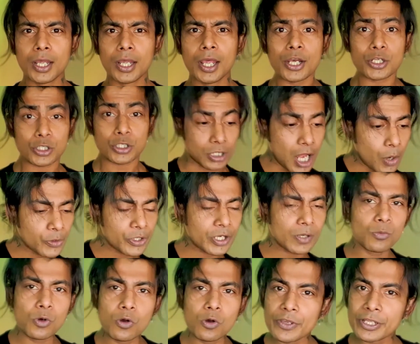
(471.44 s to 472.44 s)
So now you're
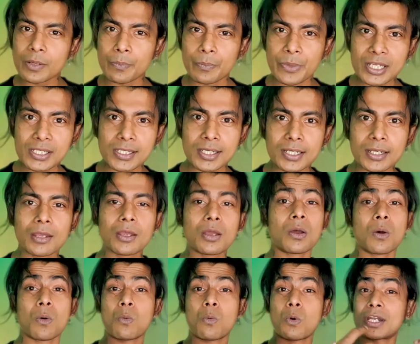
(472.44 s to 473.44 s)
moving the basic.
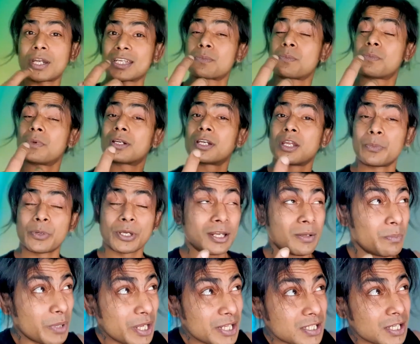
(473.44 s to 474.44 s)
What it typically
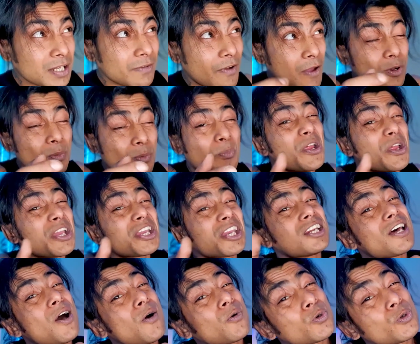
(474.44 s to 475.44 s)
means, if I will break it
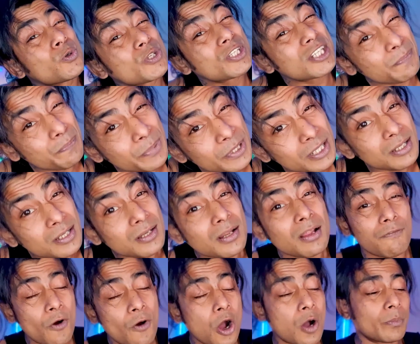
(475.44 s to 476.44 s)
down to simple
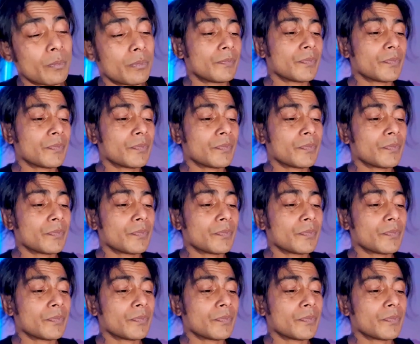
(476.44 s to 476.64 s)
form,